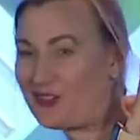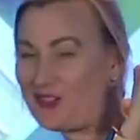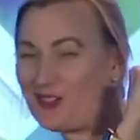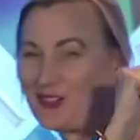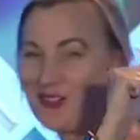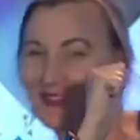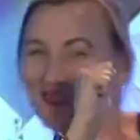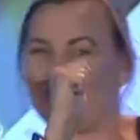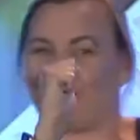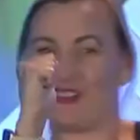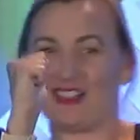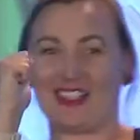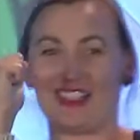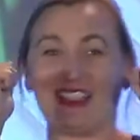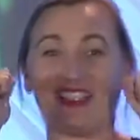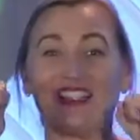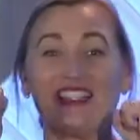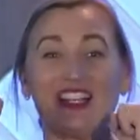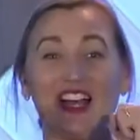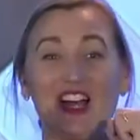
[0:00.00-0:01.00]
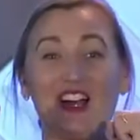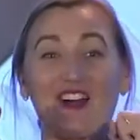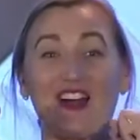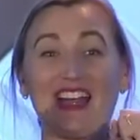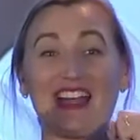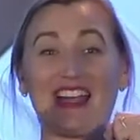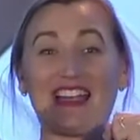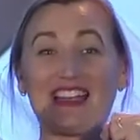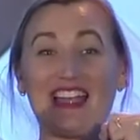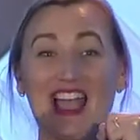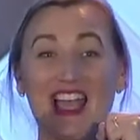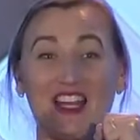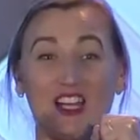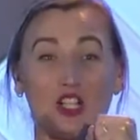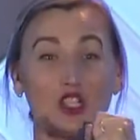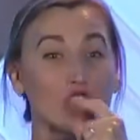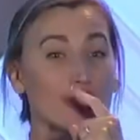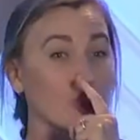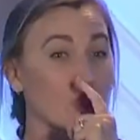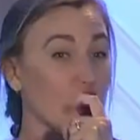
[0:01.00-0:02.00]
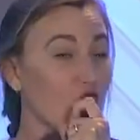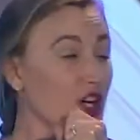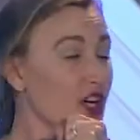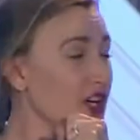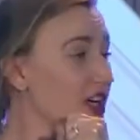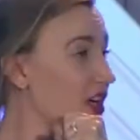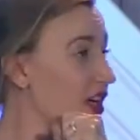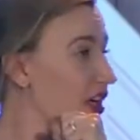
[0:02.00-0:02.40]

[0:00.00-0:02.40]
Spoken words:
Woo. All right, again, look,